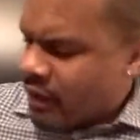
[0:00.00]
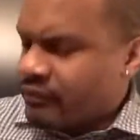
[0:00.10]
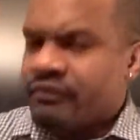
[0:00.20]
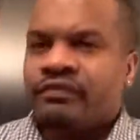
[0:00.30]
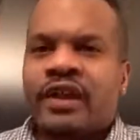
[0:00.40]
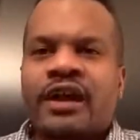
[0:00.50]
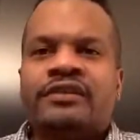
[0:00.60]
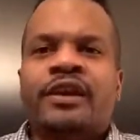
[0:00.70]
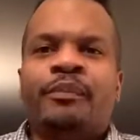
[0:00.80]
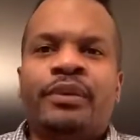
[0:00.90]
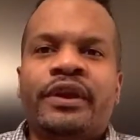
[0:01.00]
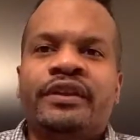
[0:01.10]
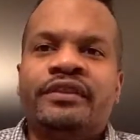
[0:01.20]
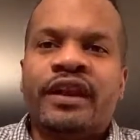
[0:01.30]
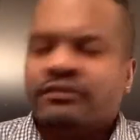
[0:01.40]
knocked that plate
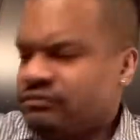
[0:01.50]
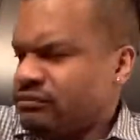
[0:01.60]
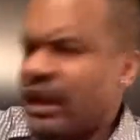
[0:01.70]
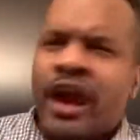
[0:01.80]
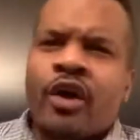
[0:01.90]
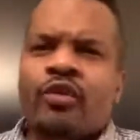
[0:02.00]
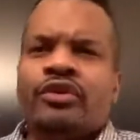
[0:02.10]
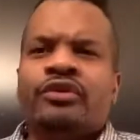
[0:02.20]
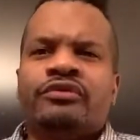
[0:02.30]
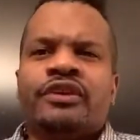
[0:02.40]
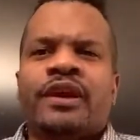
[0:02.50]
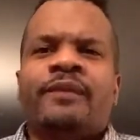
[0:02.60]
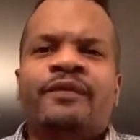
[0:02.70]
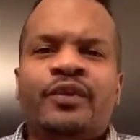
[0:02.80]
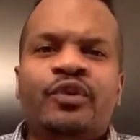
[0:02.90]
down. I don't want no damn
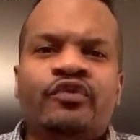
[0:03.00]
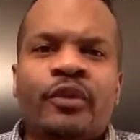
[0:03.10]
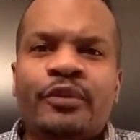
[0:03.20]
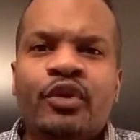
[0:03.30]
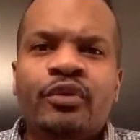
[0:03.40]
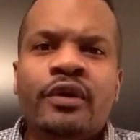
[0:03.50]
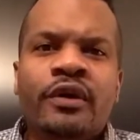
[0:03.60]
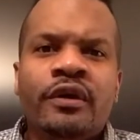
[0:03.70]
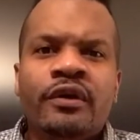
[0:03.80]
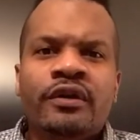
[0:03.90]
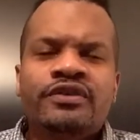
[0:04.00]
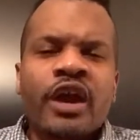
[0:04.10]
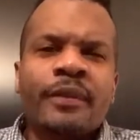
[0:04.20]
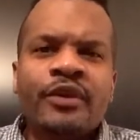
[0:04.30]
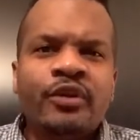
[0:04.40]
food from you. Tell
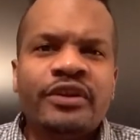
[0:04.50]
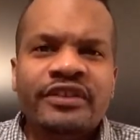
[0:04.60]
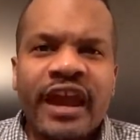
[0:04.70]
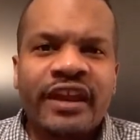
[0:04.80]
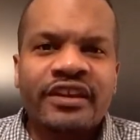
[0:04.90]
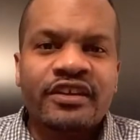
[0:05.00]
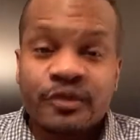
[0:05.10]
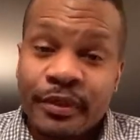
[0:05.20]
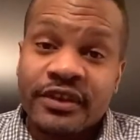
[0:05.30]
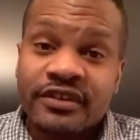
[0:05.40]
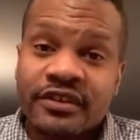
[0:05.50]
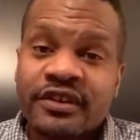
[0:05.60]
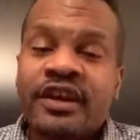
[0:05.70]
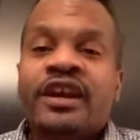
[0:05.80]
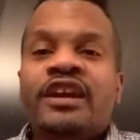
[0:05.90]
me who the daddy is, basically.
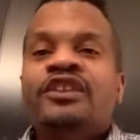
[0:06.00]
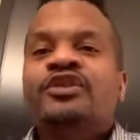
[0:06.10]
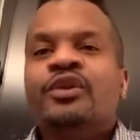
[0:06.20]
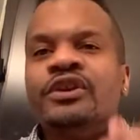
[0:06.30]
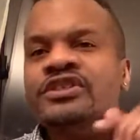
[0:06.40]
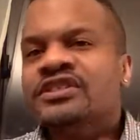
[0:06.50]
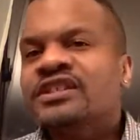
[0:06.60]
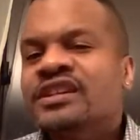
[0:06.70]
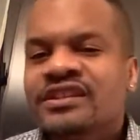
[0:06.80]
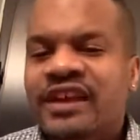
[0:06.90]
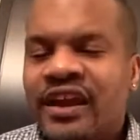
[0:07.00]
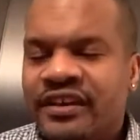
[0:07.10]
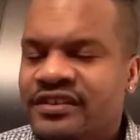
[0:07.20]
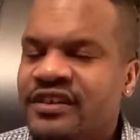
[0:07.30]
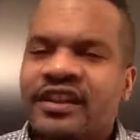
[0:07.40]
He told her, sit down. He
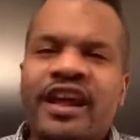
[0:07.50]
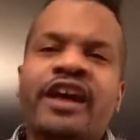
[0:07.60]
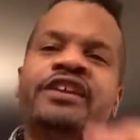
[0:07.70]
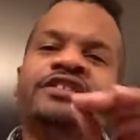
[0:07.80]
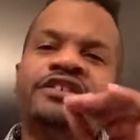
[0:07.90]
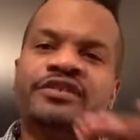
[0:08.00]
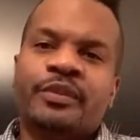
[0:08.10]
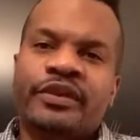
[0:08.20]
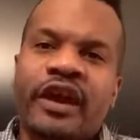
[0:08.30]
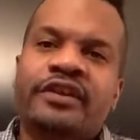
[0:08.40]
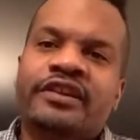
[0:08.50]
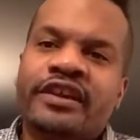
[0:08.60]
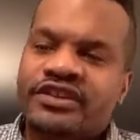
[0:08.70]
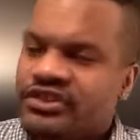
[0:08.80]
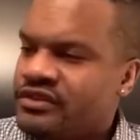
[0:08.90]
said, now I done did some
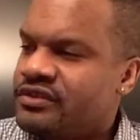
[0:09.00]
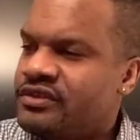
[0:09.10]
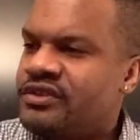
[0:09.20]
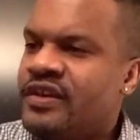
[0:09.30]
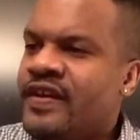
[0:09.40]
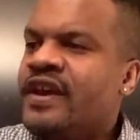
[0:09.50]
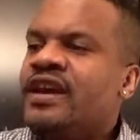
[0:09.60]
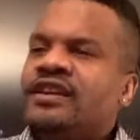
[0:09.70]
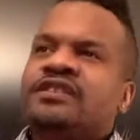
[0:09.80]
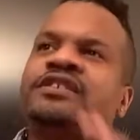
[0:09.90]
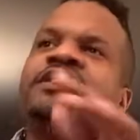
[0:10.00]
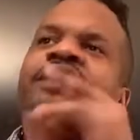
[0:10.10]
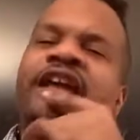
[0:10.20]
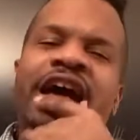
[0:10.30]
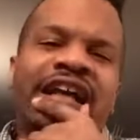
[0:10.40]
calculations. He said, now
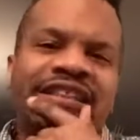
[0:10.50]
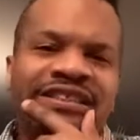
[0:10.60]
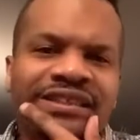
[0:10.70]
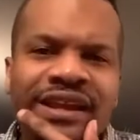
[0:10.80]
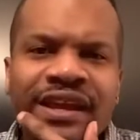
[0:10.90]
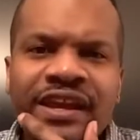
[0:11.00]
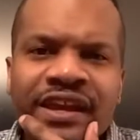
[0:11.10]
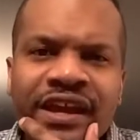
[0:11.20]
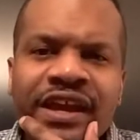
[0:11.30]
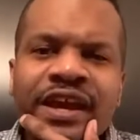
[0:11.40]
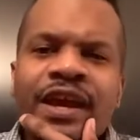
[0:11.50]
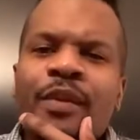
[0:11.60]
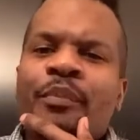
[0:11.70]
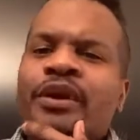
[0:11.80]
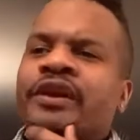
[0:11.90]
I think
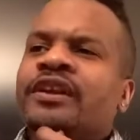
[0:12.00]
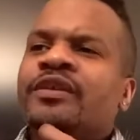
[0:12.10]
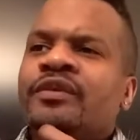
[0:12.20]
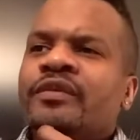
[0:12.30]
Picky